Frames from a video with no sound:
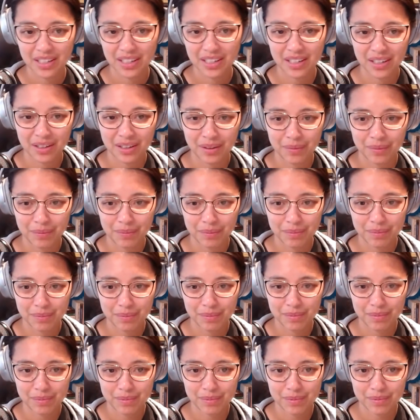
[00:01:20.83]
I
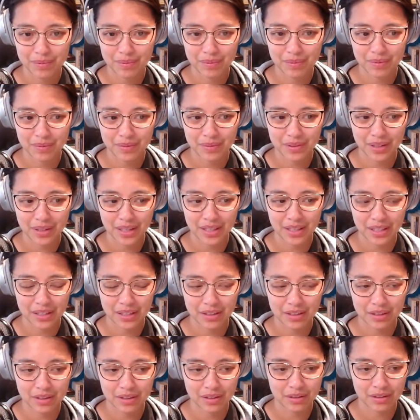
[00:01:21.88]

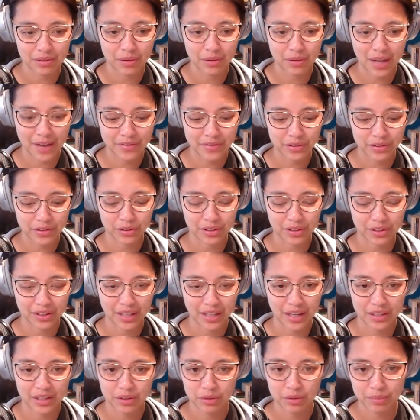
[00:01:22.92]
think after learning
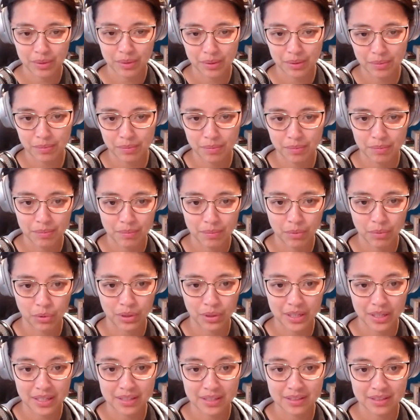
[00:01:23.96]
that, it's more
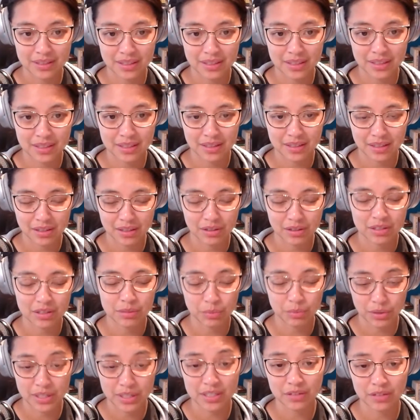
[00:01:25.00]

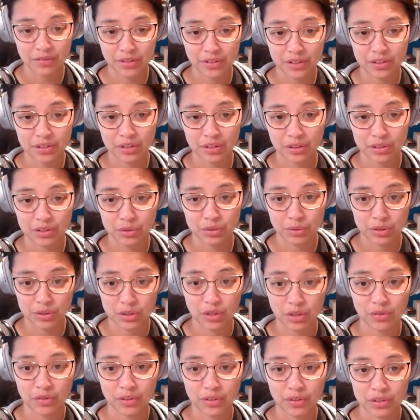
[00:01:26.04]
easy for you to switch
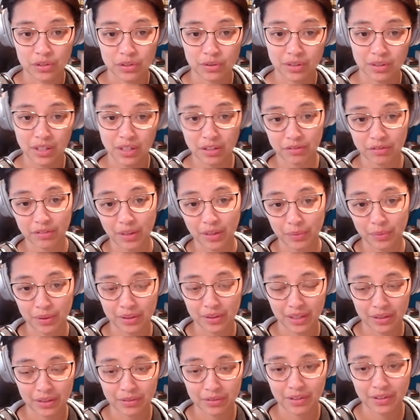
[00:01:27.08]
over to another
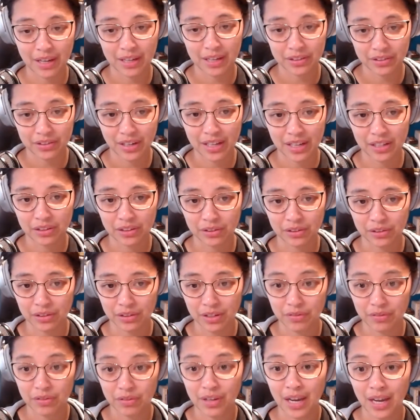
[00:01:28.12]
framework like React or Angular
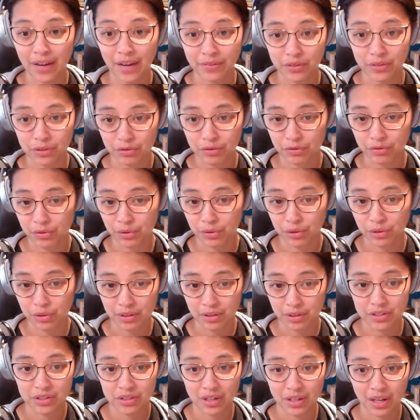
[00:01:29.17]
if you have to for
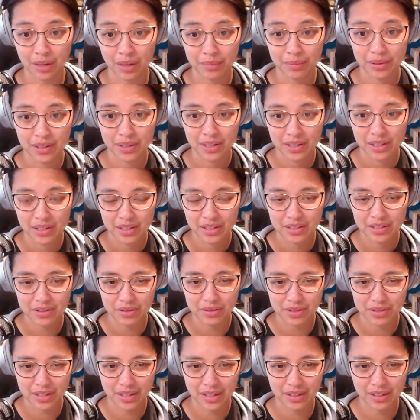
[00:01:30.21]
a job. So
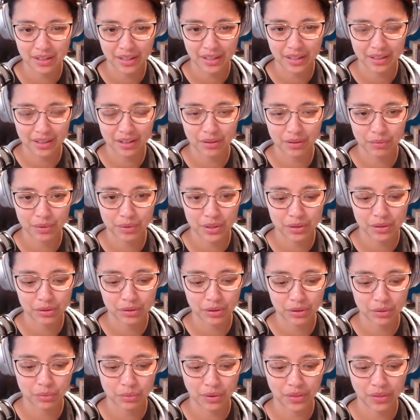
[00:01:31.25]
it's kind of like when you
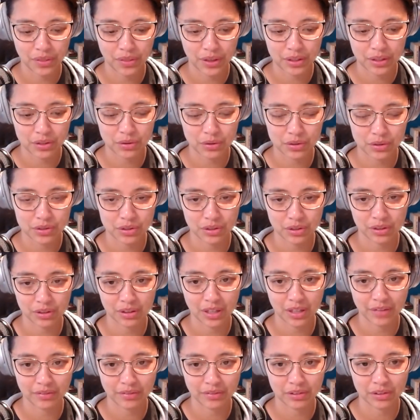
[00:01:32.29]
learn one thing to a certain
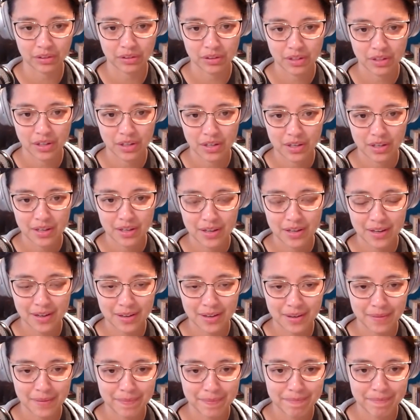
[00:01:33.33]
level,
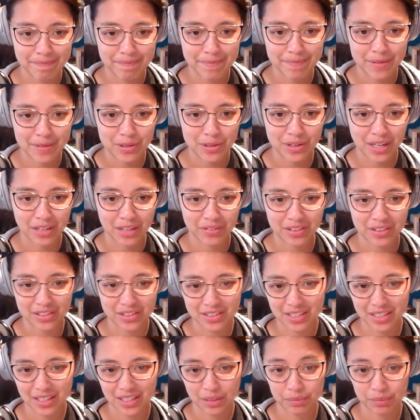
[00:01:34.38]
you kind of
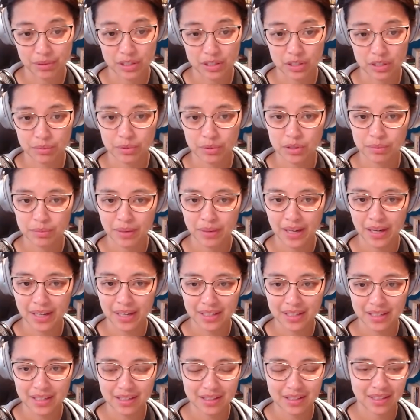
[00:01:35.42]
understand the principles behind
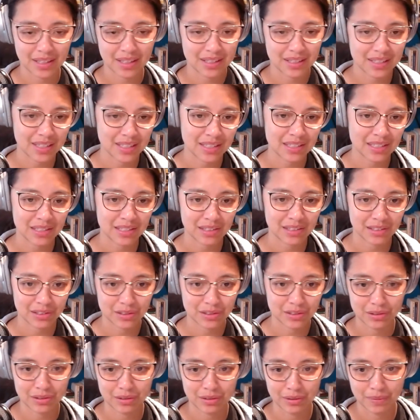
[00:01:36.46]
it, and then it's easier
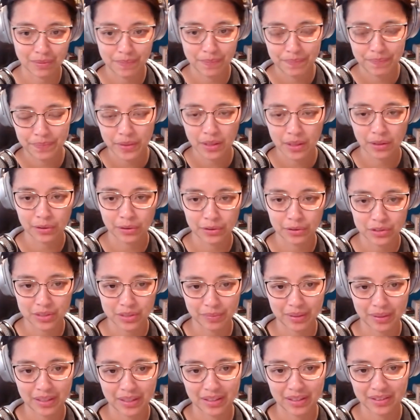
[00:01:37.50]
to learn
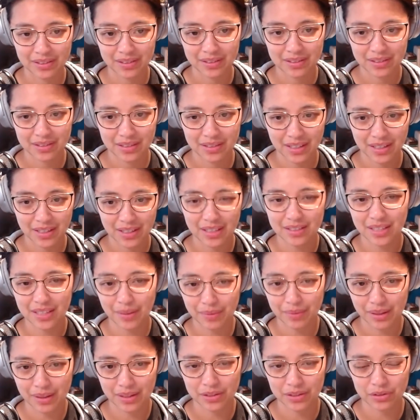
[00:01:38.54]
something else. I think the
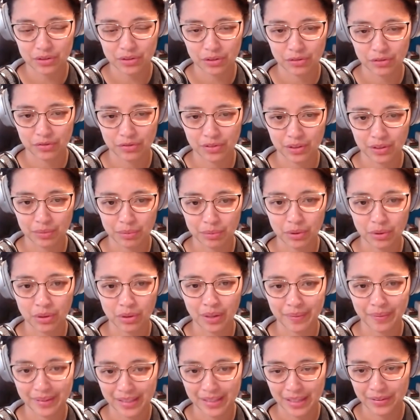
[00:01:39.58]
same thing is true for
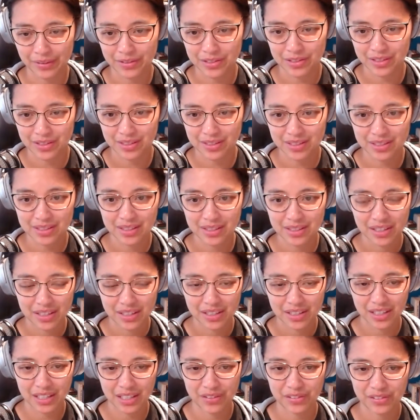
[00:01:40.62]
programming languages.
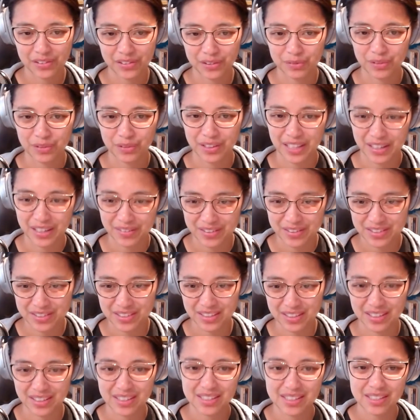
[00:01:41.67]
Like if you learn one language,
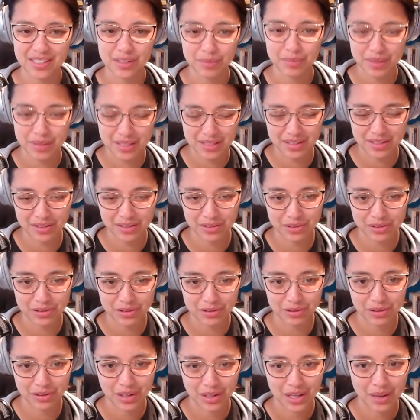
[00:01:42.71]
then it's a little bit easier
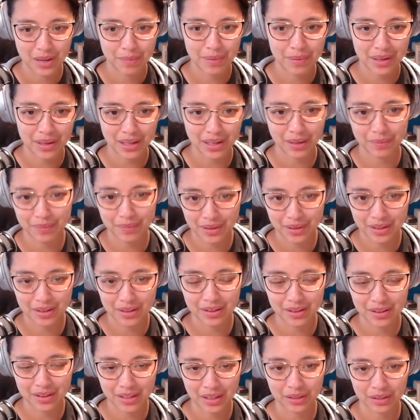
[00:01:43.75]
to pick up
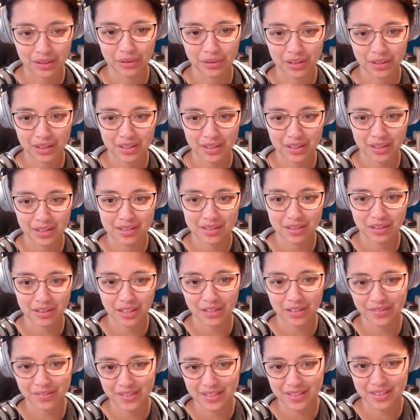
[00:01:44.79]
the other one because a
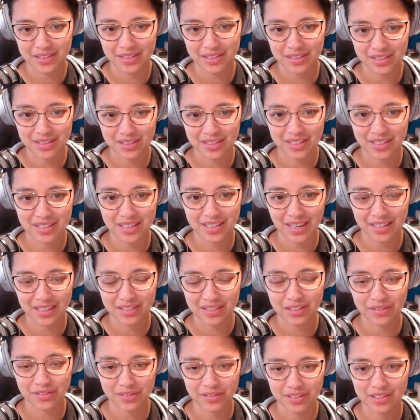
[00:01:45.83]
lot of it is just
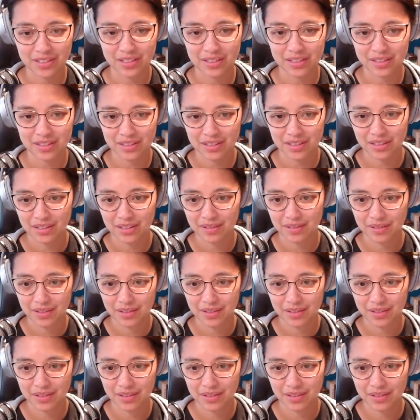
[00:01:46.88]
syntax differences.